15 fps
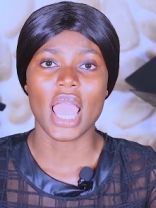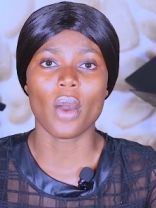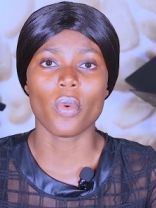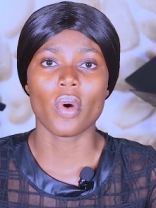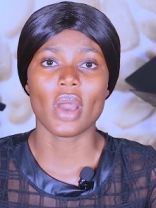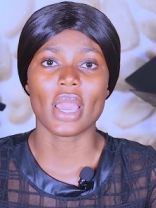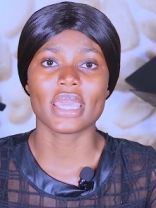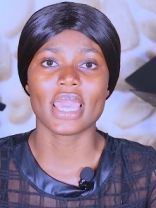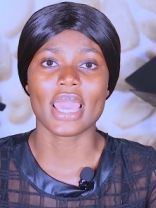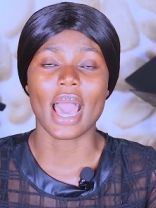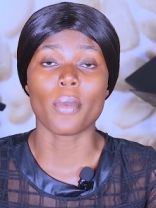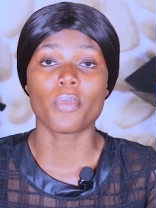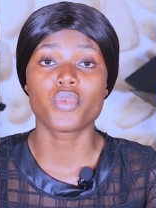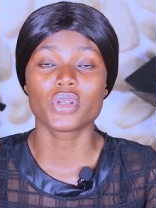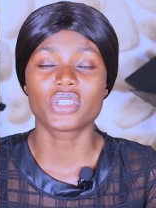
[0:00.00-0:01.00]
ewo eye
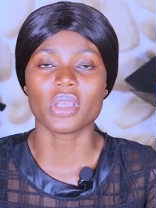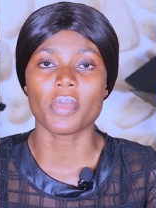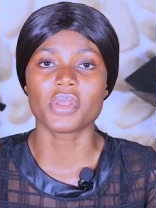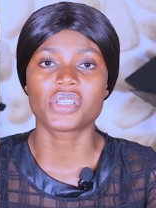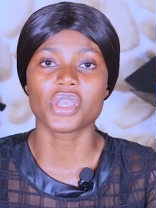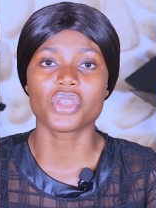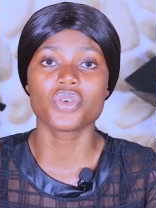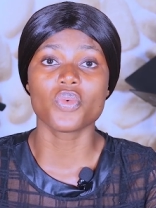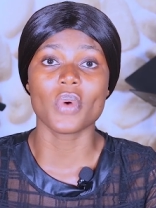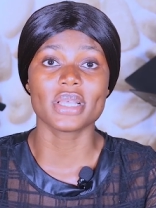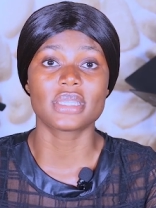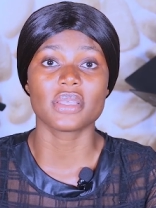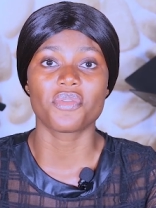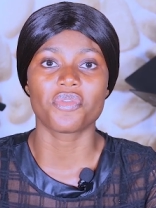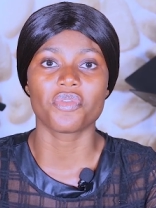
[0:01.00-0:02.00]
abroche me U
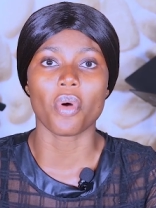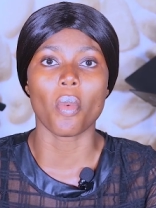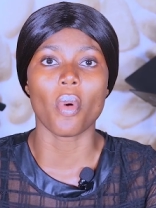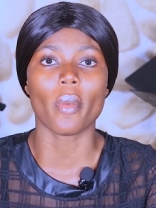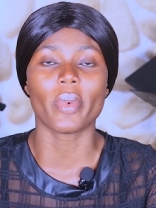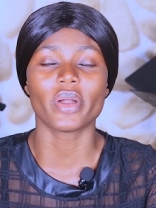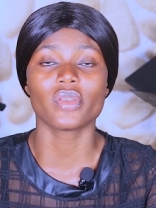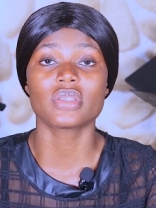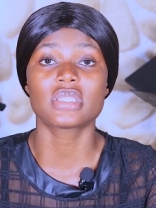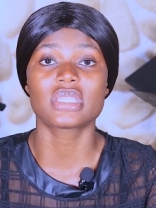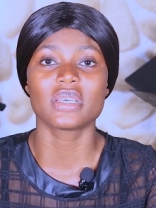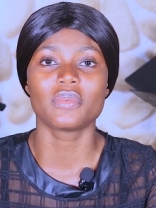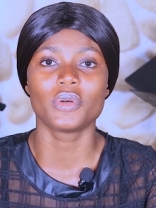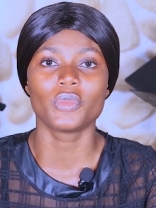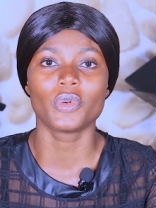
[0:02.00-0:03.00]
S A for womanyo
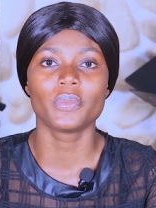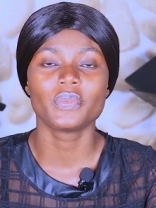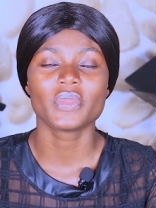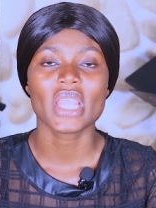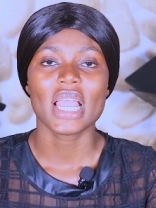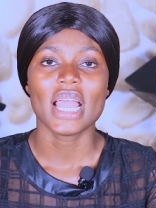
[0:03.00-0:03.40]
semo mum